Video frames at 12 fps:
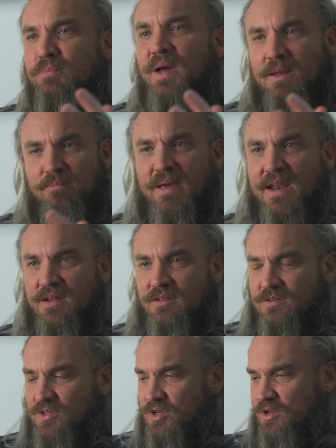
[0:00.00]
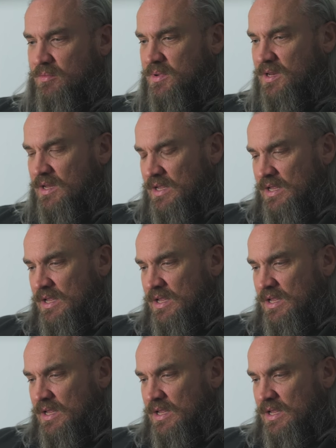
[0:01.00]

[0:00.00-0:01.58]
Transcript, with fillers: Japan banner, do you know what I mean?